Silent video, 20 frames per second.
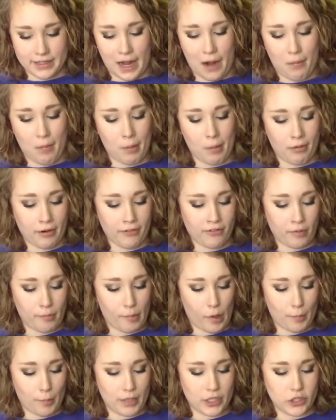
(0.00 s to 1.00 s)
Now my boyfriend
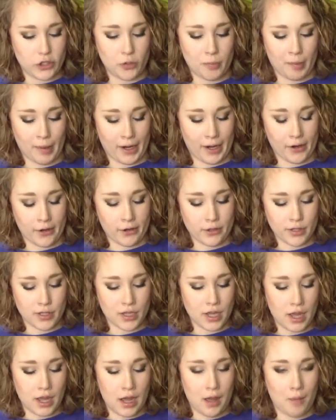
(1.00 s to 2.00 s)
bought me two pairs
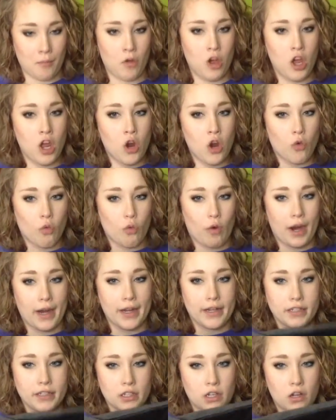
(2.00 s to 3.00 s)
um,
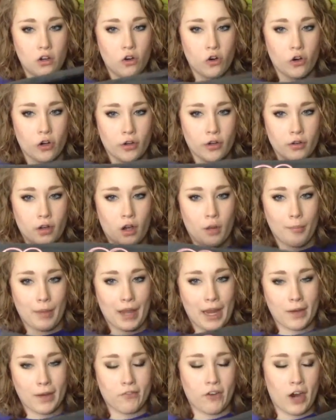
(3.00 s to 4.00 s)
right or on
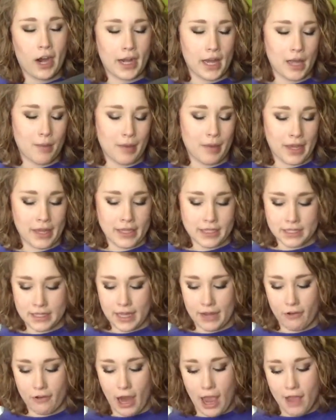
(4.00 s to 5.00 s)
Black Friday because
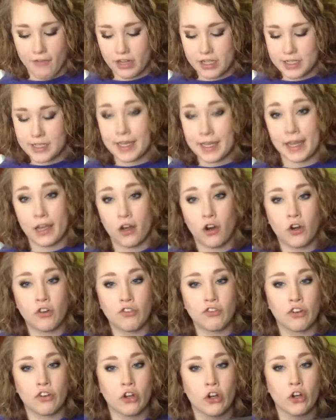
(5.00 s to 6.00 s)
they were having a sale
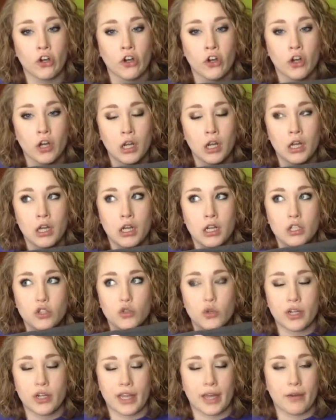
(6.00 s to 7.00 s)
for
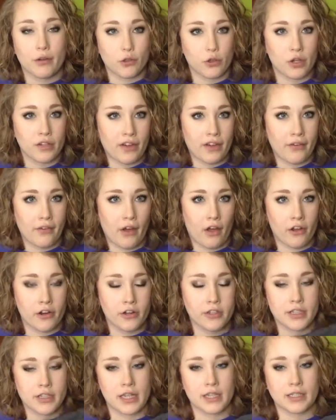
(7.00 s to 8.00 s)
20, they were
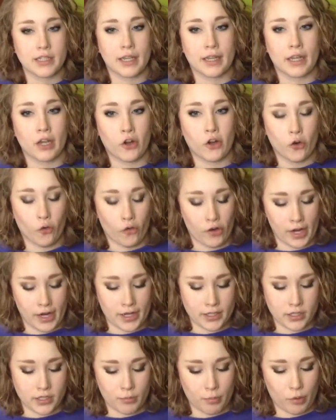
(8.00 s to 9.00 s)
$25, and that's like a
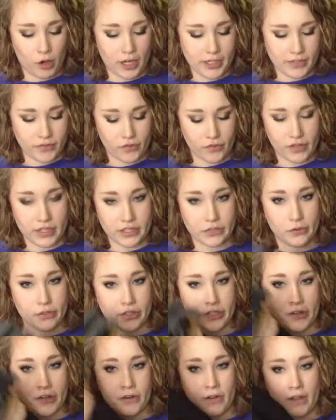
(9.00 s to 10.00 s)
great price for Victoria's
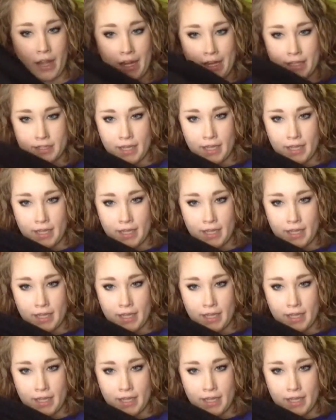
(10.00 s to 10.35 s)
Secret leggings.